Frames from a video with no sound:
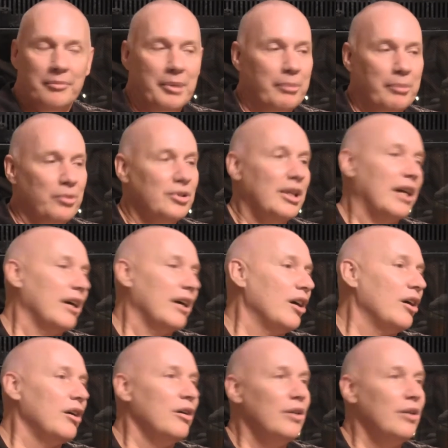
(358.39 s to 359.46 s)
People say,
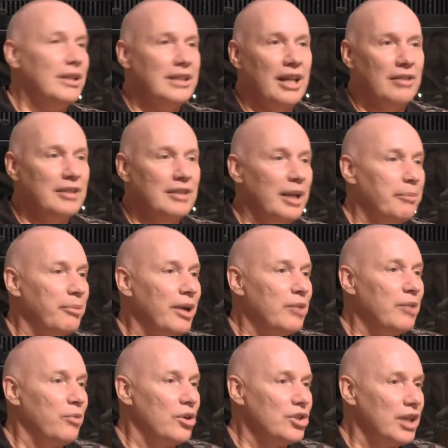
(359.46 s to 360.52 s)
oh, it sounds like
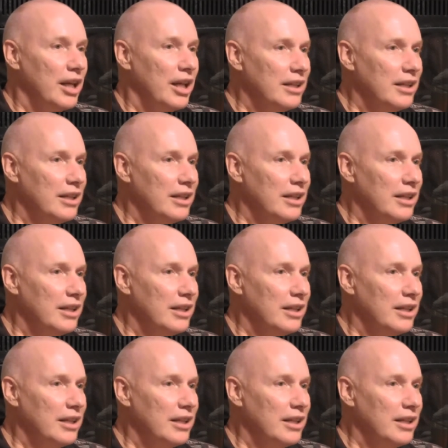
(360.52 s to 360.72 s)
brainwashing.